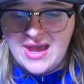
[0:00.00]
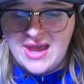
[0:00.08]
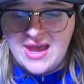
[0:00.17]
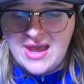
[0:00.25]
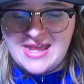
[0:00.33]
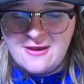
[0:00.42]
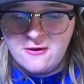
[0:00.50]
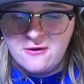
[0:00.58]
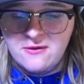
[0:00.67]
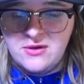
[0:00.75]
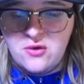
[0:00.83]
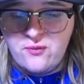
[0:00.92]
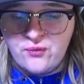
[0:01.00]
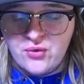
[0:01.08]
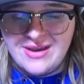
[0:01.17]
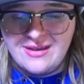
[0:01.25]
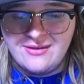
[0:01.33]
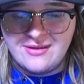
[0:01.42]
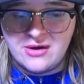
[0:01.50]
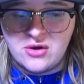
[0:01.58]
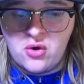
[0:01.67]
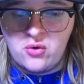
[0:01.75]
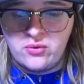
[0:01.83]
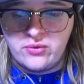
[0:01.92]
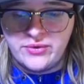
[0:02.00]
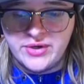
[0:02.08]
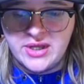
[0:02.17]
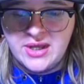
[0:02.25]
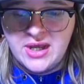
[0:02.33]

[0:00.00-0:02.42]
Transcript: I hear you freeze in cold,